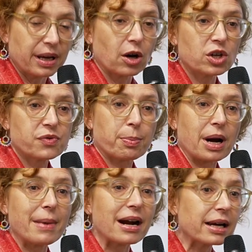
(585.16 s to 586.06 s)
because
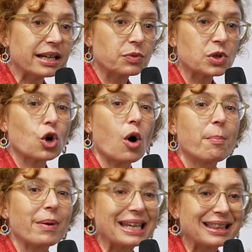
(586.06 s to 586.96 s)
primarily it was
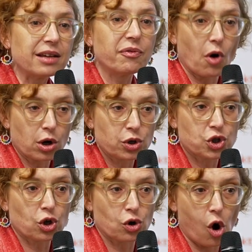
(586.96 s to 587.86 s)
completely
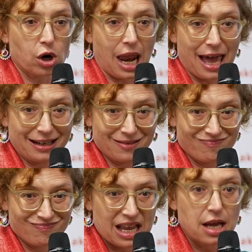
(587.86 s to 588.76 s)
focused on online
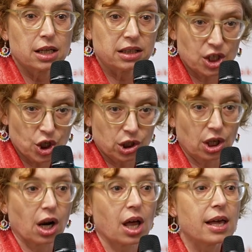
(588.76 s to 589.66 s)

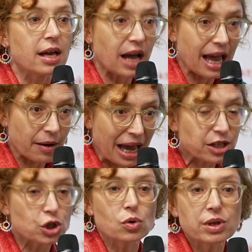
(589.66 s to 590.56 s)
digital
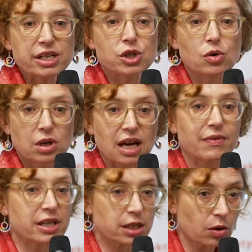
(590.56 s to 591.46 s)
as soon as you
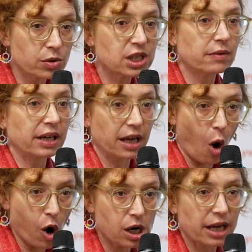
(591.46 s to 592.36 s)
have exclusively
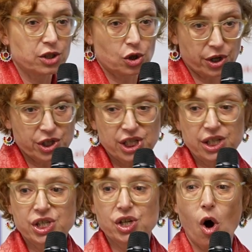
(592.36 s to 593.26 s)
online
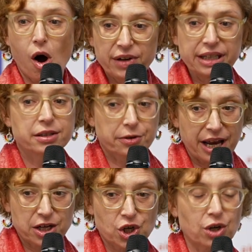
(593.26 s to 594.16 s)
sources of
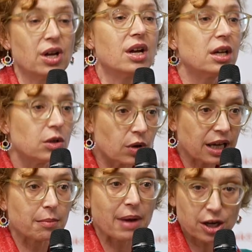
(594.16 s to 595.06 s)
interaction, you
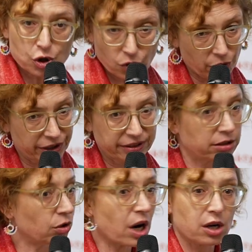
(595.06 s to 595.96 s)
can make sure
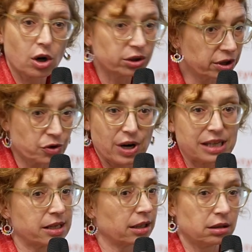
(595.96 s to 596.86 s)
that you are not
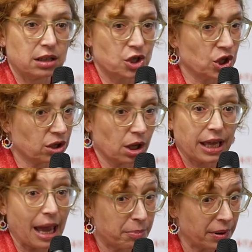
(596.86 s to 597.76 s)
addressing the digital
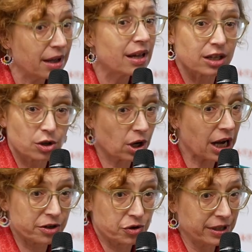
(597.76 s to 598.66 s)
gap in your
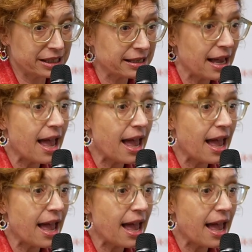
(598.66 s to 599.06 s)
countries